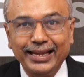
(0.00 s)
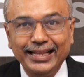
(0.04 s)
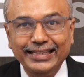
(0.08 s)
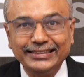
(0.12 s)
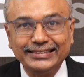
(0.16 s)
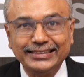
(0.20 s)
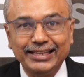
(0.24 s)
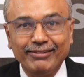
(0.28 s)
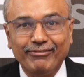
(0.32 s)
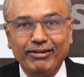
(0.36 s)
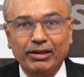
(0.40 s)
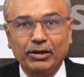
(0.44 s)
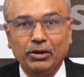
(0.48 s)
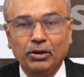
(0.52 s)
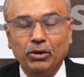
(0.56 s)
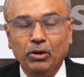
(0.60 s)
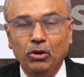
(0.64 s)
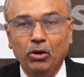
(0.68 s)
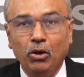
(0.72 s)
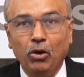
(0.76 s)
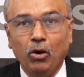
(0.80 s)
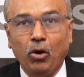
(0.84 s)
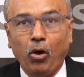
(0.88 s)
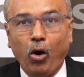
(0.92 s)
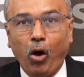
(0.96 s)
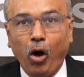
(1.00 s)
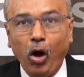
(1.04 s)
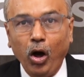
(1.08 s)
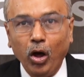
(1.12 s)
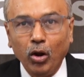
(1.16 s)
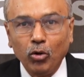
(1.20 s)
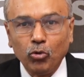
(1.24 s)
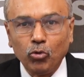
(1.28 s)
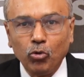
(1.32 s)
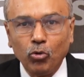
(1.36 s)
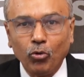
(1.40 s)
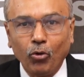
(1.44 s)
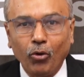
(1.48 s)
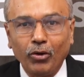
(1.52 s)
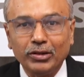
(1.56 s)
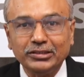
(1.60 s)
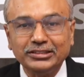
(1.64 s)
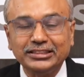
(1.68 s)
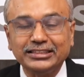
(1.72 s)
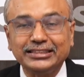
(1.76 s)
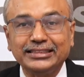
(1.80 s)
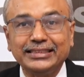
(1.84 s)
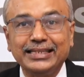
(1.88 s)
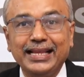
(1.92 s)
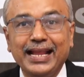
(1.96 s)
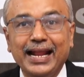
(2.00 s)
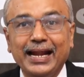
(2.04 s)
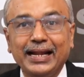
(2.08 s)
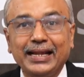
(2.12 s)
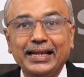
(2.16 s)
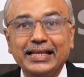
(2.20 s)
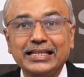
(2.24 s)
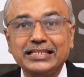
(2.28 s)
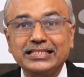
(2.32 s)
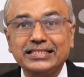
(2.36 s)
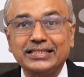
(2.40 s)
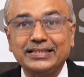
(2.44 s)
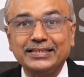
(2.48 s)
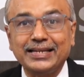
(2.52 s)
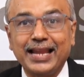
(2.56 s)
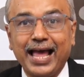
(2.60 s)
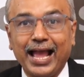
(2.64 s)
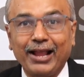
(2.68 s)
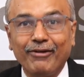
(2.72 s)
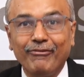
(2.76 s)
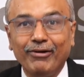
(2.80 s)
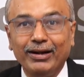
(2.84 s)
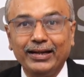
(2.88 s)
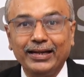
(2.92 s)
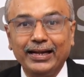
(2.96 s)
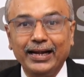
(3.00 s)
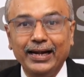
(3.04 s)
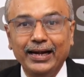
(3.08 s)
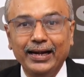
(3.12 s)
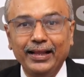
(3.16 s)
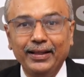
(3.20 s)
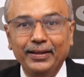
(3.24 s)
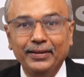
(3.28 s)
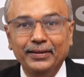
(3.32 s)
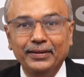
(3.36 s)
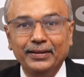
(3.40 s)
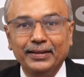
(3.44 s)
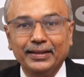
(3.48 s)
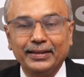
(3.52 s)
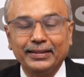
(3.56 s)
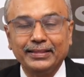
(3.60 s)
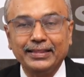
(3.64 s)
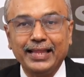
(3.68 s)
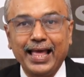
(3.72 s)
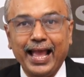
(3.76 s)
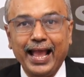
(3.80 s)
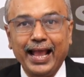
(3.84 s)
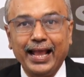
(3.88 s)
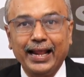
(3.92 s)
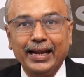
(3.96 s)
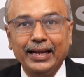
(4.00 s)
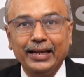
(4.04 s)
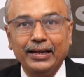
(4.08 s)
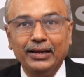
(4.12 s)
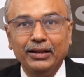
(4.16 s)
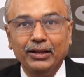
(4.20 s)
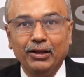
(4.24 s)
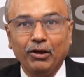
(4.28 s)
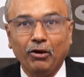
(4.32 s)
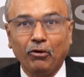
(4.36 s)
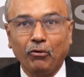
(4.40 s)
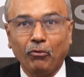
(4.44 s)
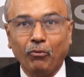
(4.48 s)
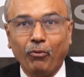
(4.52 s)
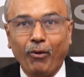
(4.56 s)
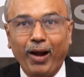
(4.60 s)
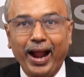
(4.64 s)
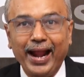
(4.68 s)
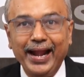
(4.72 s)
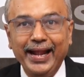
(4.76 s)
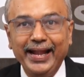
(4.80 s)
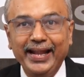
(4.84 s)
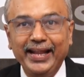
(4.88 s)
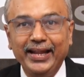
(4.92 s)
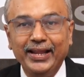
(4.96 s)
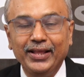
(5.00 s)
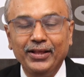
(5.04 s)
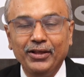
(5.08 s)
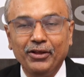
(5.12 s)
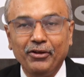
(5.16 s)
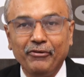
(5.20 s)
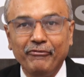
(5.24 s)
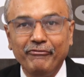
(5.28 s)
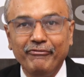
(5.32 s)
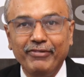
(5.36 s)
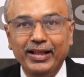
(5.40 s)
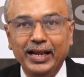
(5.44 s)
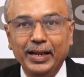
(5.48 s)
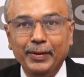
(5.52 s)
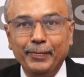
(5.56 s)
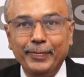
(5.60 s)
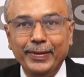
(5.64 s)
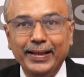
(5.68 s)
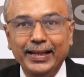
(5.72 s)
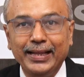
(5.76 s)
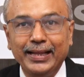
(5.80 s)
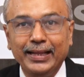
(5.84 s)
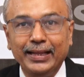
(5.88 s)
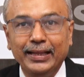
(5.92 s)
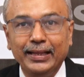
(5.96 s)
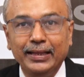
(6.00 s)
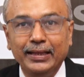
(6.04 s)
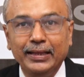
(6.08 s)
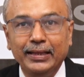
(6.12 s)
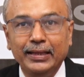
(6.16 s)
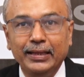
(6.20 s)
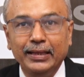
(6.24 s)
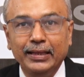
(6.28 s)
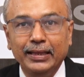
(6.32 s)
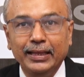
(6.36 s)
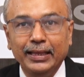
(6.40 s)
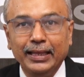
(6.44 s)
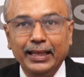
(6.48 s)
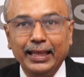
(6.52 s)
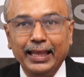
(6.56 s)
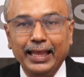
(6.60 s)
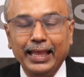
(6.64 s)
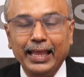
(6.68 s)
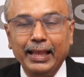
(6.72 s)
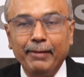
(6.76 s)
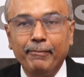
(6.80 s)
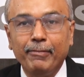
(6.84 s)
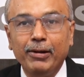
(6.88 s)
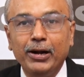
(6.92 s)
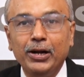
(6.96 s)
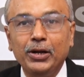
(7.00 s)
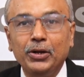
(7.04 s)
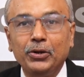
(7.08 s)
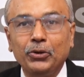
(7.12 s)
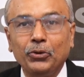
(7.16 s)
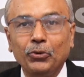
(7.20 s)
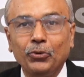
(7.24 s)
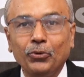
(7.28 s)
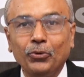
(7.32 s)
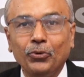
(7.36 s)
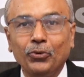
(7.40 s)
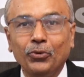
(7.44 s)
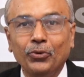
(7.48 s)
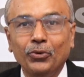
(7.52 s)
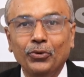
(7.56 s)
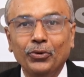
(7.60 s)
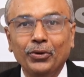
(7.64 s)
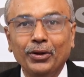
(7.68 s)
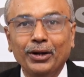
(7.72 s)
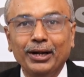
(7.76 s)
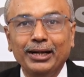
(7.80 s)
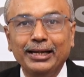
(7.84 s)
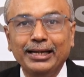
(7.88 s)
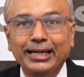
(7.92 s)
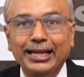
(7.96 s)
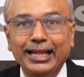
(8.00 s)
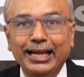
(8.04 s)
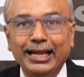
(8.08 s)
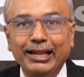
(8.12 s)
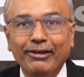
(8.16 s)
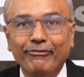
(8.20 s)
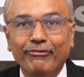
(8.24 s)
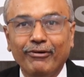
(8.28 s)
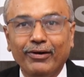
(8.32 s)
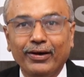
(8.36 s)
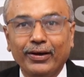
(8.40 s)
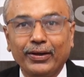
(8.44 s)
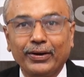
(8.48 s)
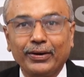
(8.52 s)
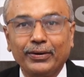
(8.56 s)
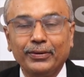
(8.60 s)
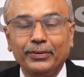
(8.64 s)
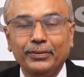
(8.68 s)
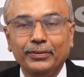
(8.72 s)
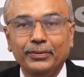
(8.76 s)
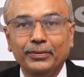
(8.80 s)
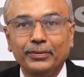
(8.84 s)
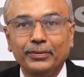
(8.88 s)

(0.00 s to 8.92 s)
d7 or rook on c8 is diverted, then white will be able to deliver